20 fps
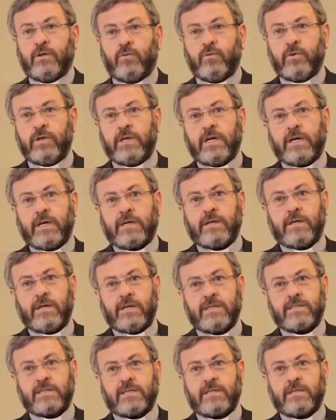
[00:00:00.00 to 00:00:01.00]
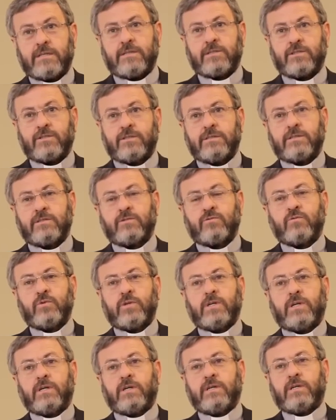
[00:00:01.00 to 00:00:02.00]
We, as Christians,
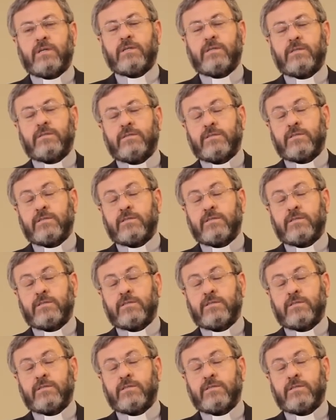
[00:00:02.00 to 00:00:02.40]
we are